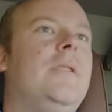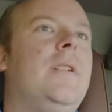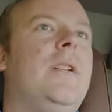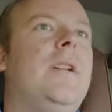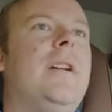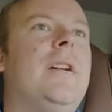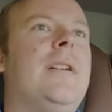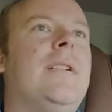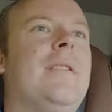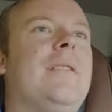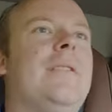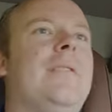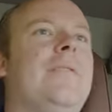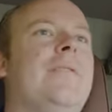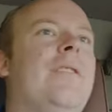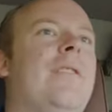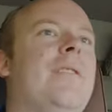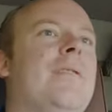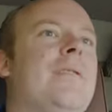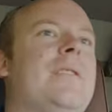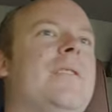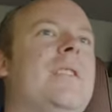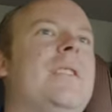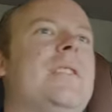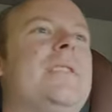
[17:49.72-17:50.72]
Yeah, got the
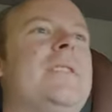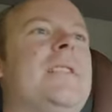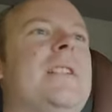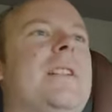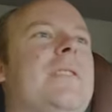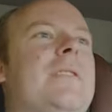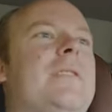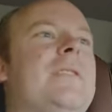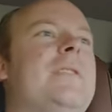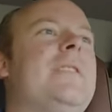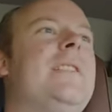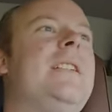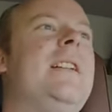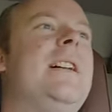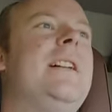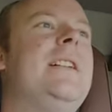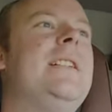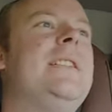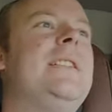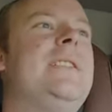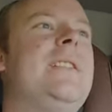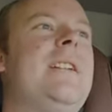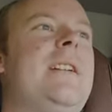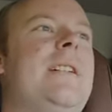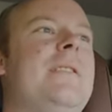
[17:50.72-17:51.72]
fox hunting on
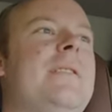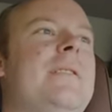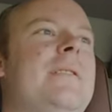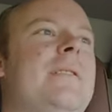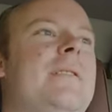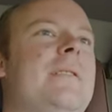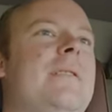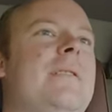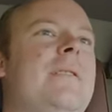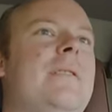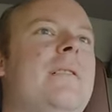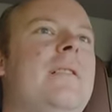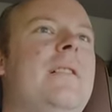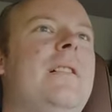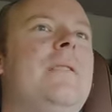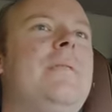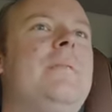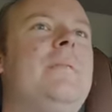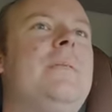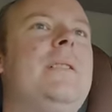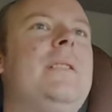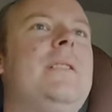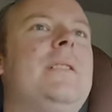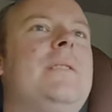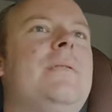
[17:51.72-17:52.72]
today, so got
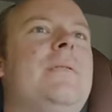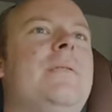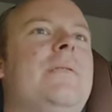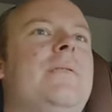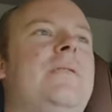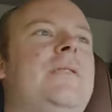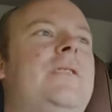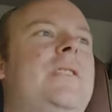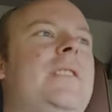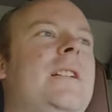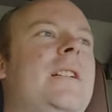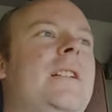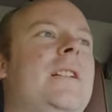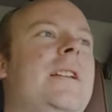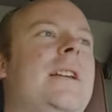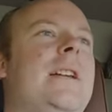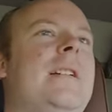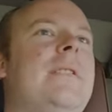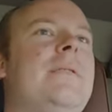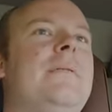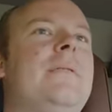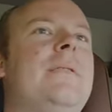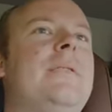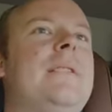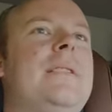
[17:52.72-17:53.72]
everybody sort of chilling
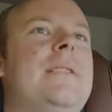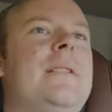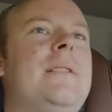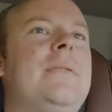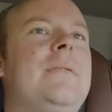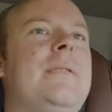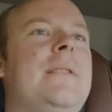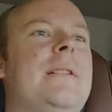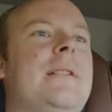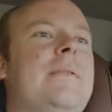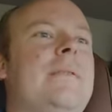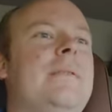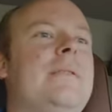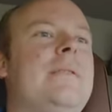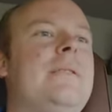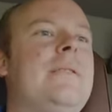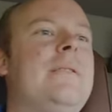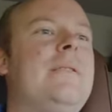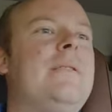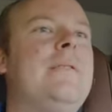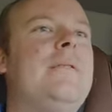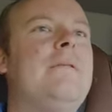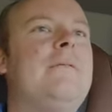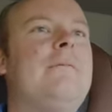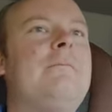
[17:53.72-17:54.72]
out, waiting
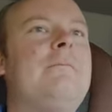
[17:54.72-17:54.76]
around.